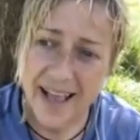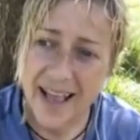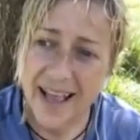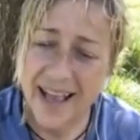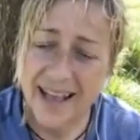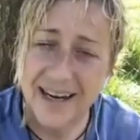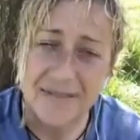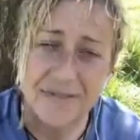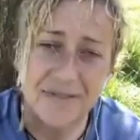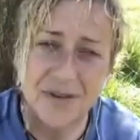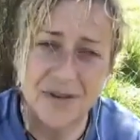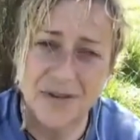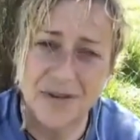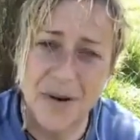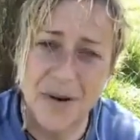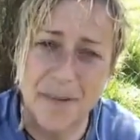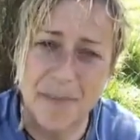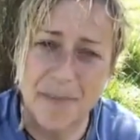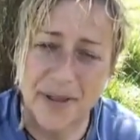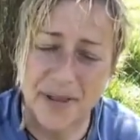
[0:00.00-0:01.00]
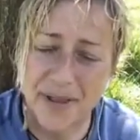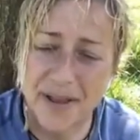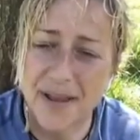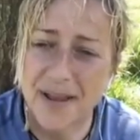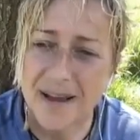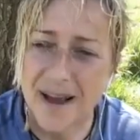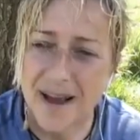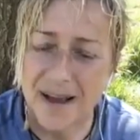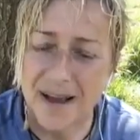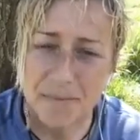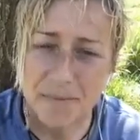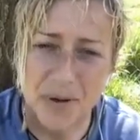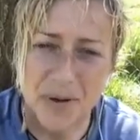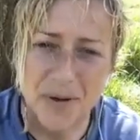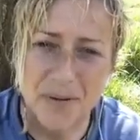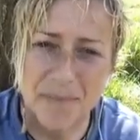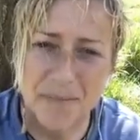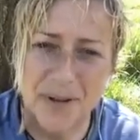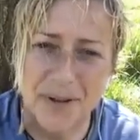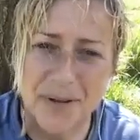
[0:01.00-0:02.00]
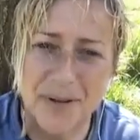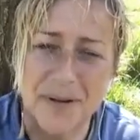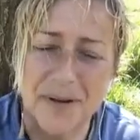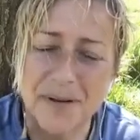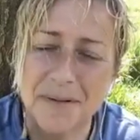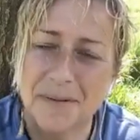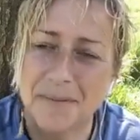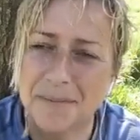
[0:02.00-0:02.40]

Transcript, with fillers: And if you're not a mother, I'm not a mother,